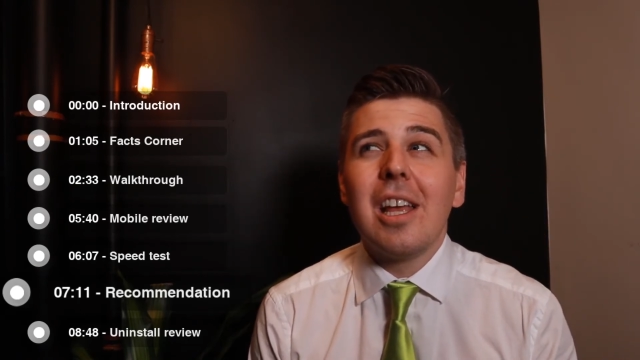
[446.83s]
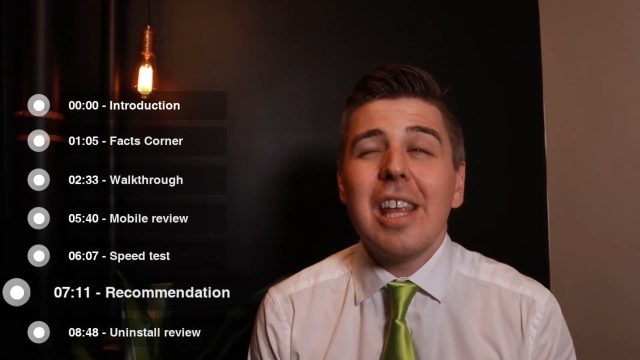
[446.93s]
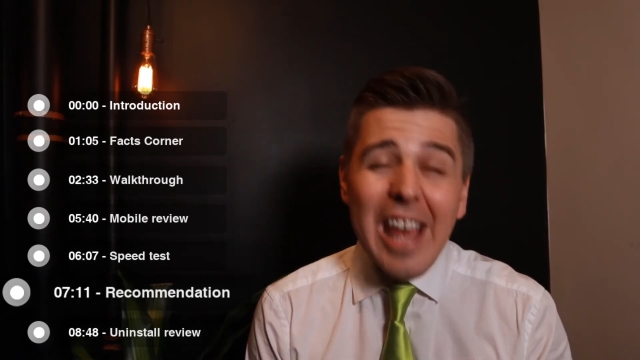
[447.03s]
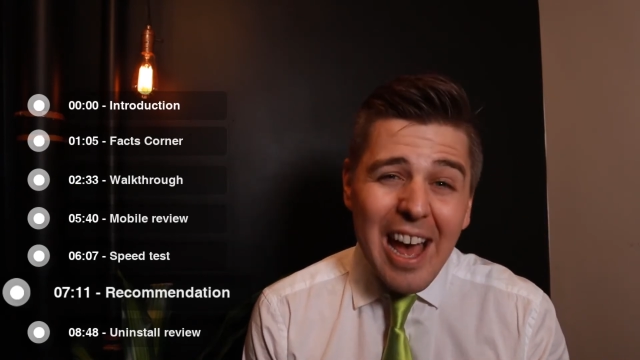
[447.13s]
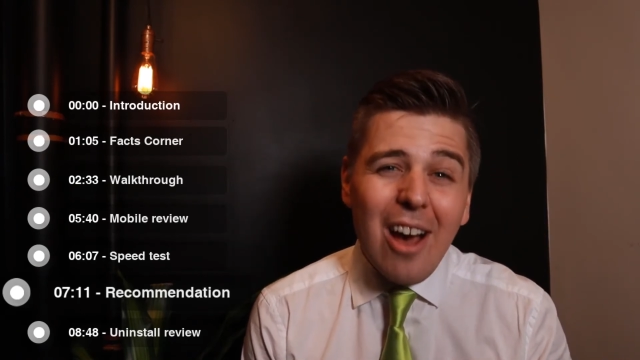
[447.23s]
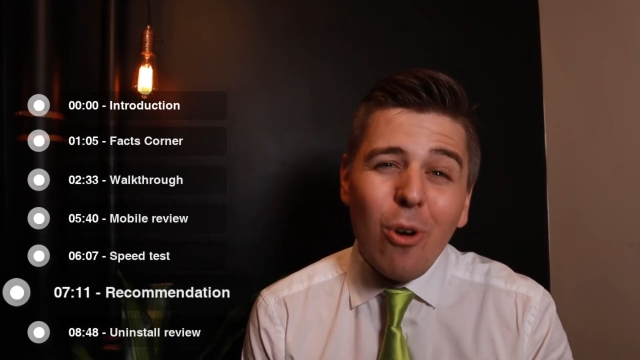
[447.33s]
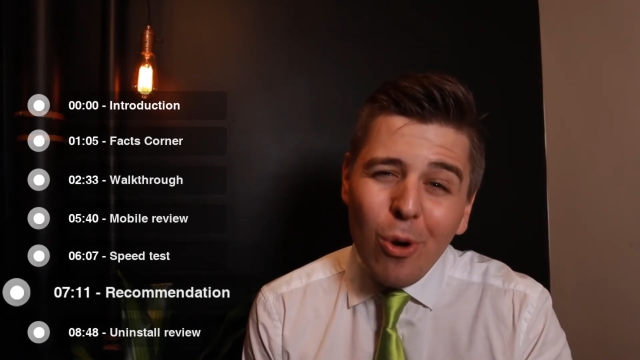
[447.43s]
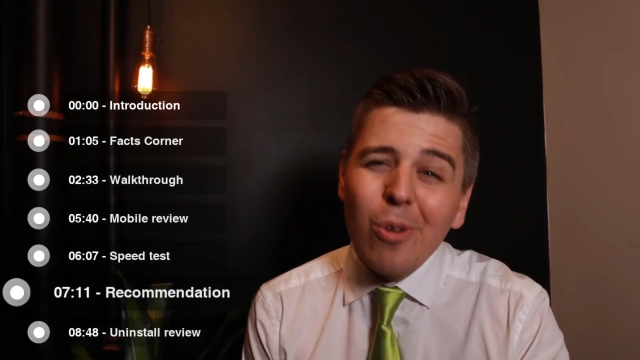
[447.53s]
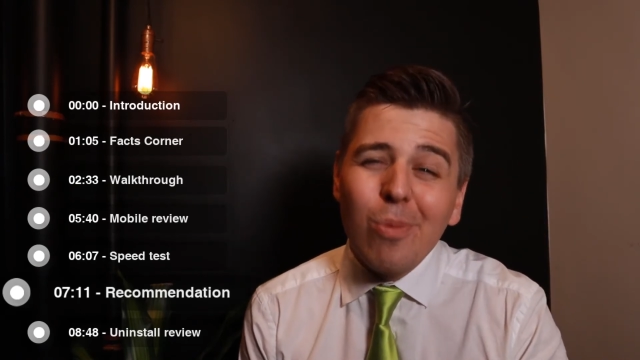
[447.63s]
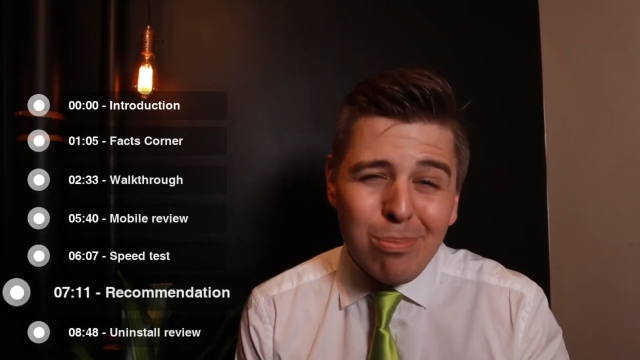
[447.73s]
Yeah,
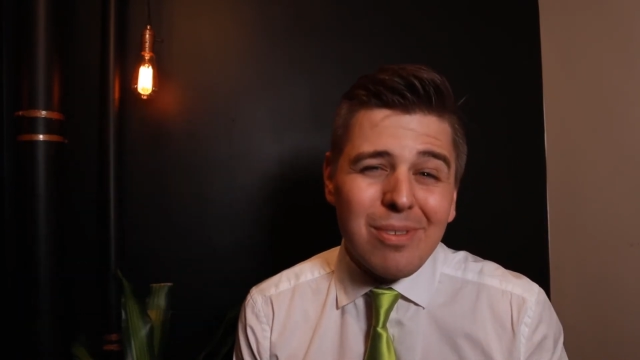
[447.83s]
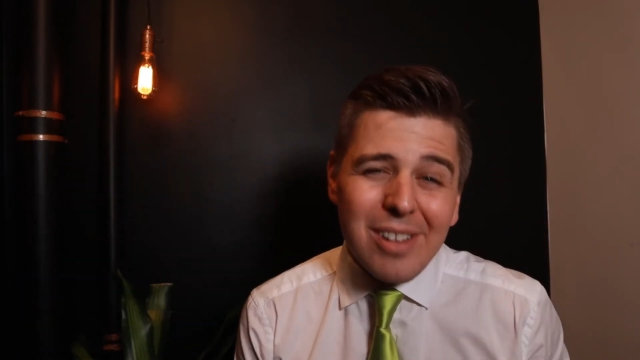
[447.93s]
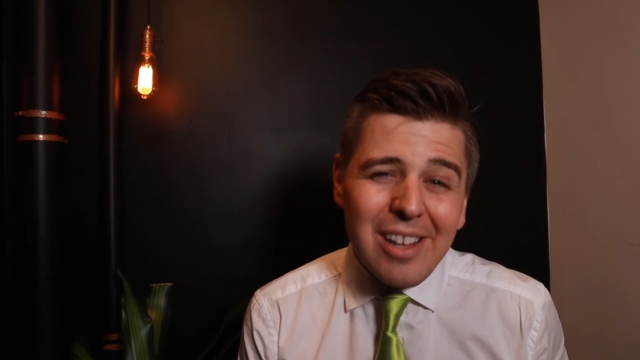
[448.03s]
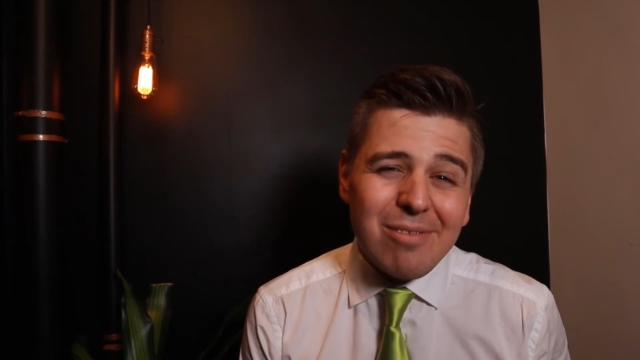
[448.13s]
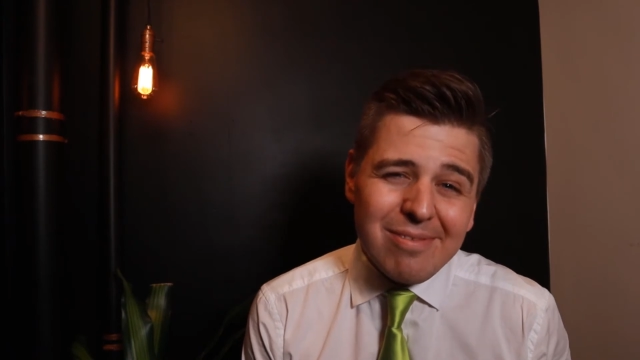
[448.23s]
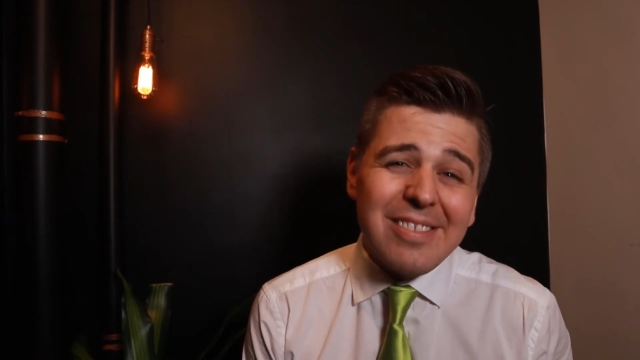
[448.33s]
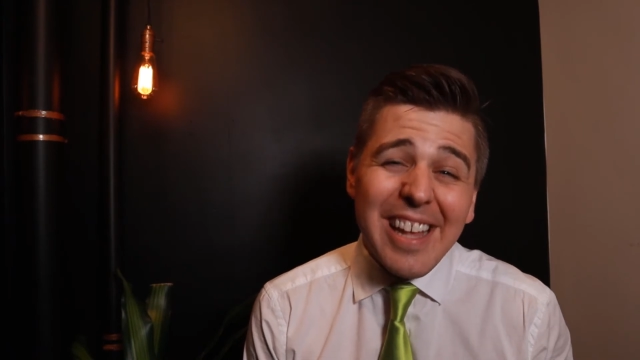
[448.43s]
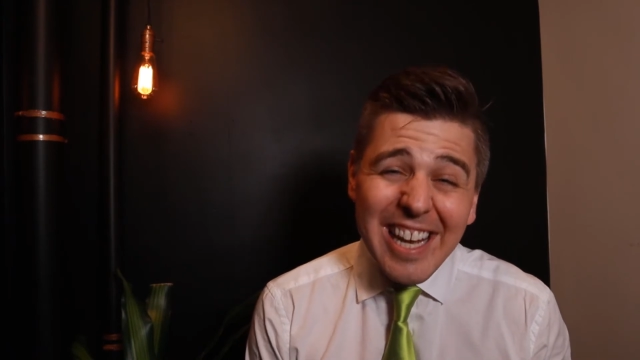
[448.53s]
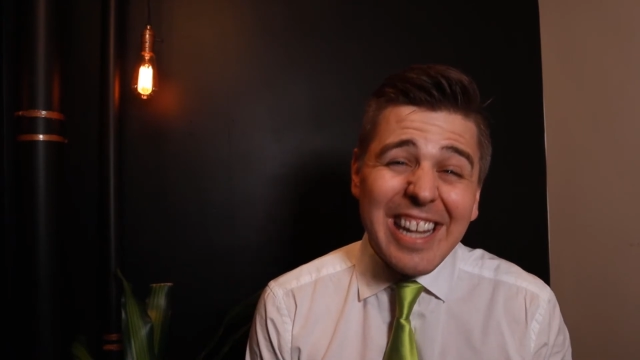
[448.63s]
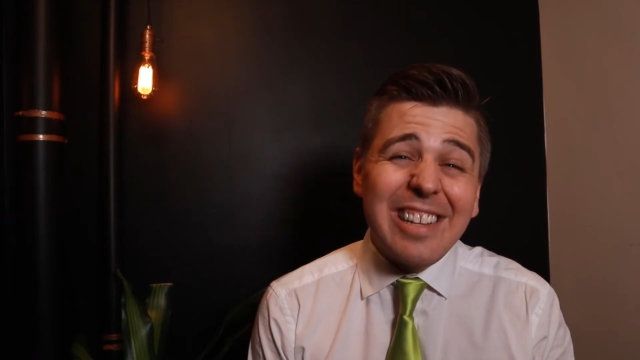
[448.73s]
or
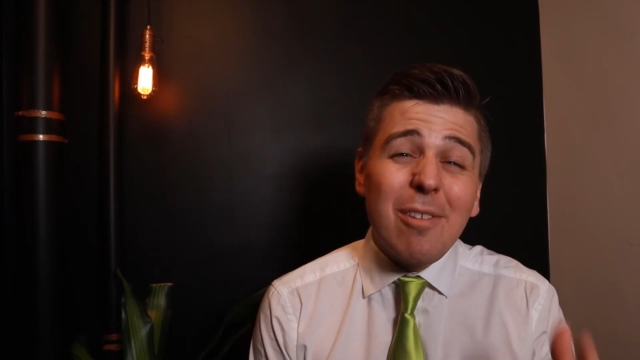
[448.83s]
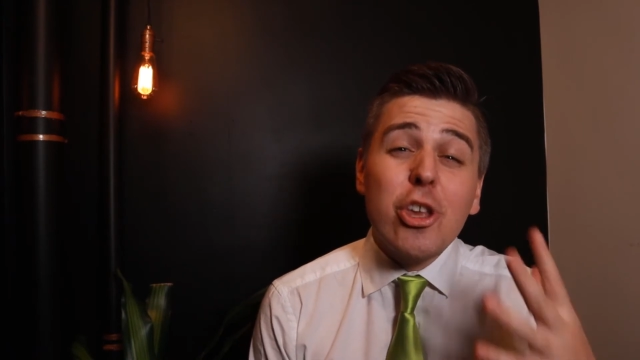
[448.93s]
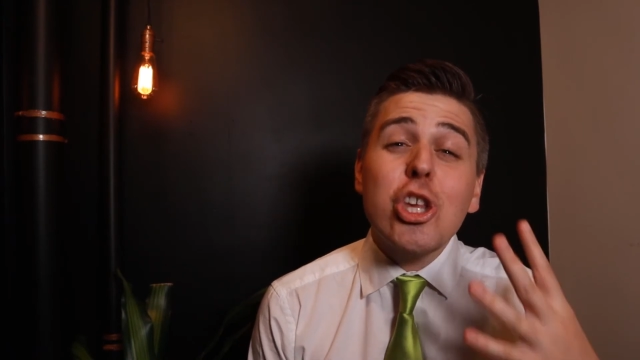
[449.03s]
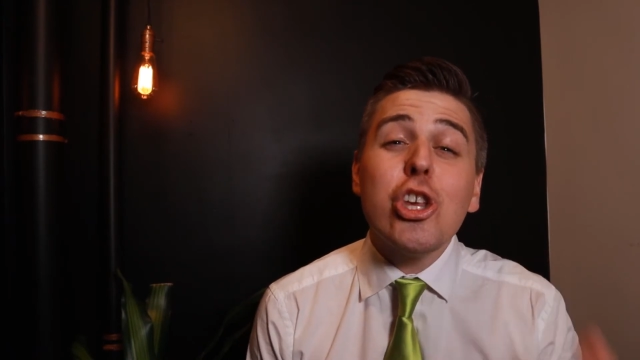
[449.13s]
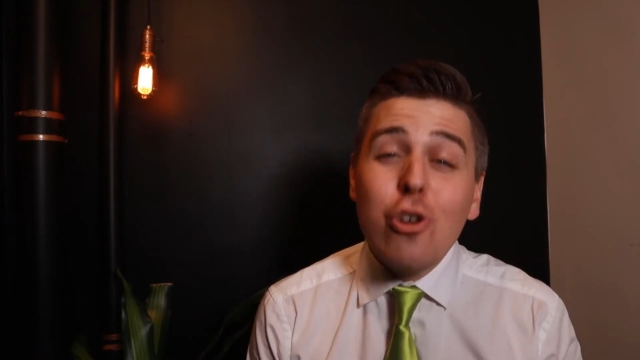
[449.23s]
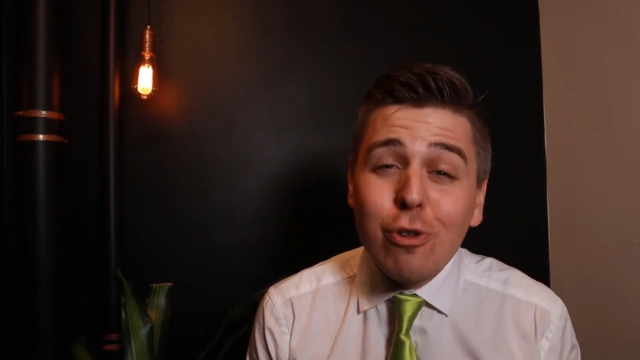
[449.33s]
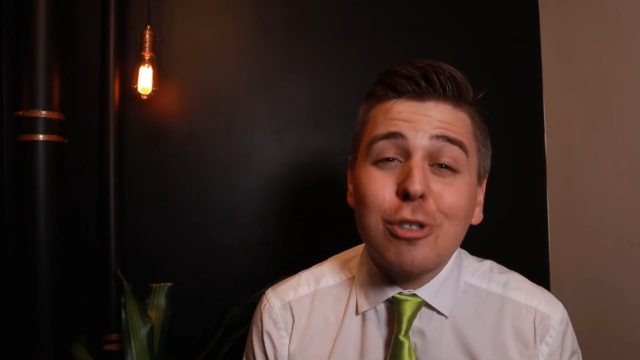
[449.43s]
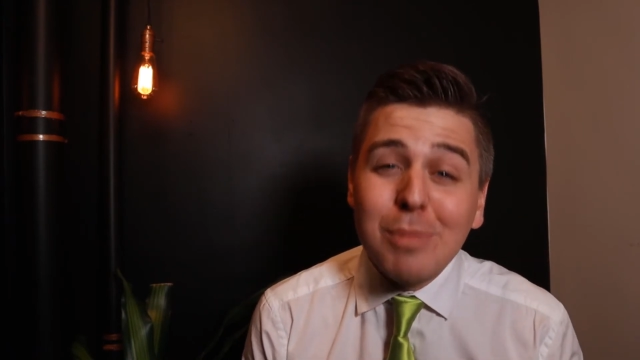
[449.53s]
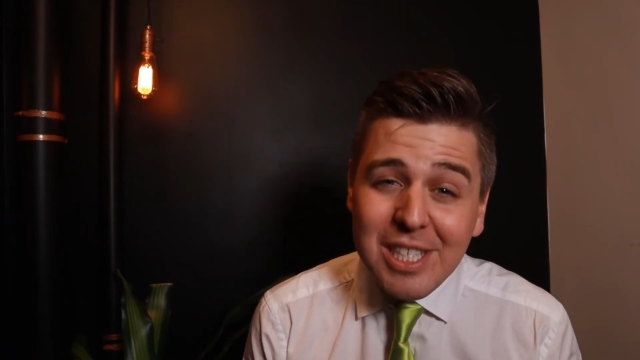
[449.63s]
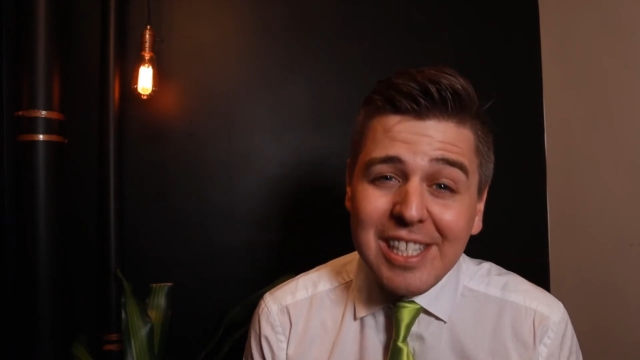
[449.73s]
a
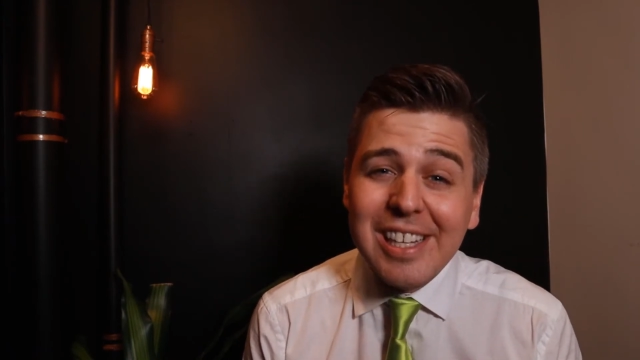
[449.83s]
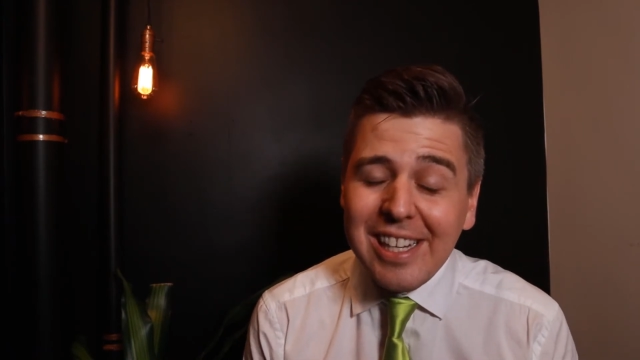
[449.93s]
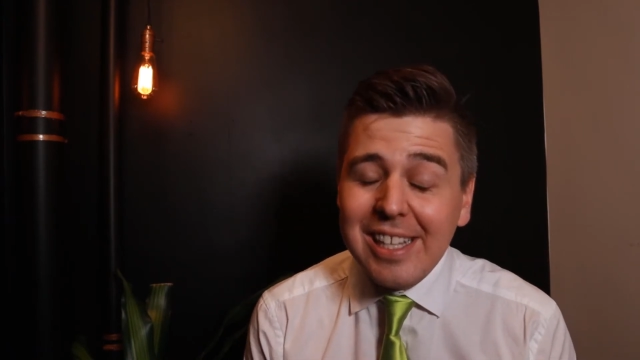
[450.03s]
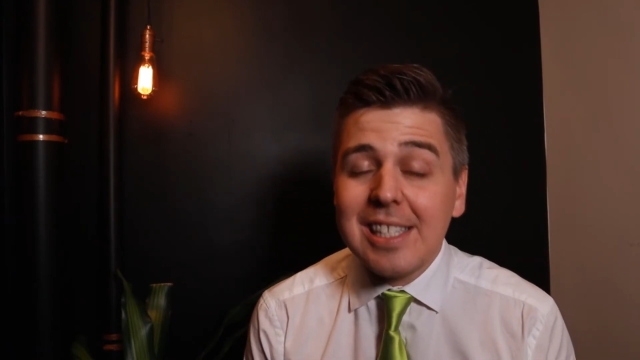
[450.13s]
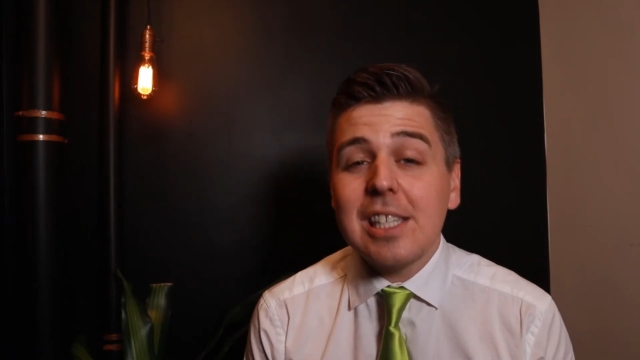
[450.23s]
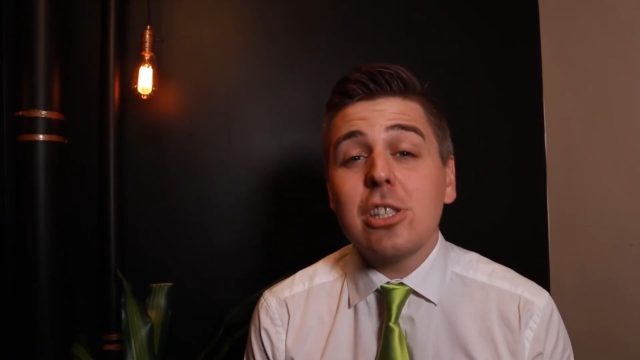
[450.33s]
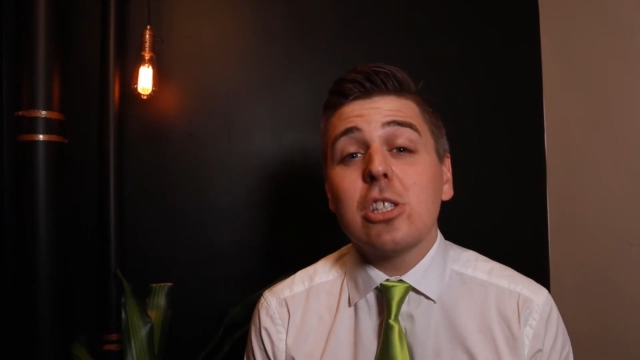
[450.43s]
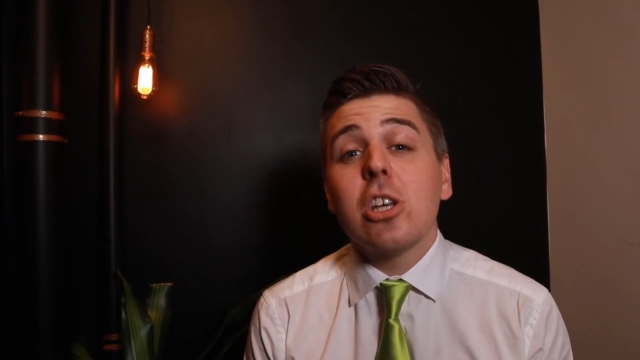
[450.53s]
huge mistake that I see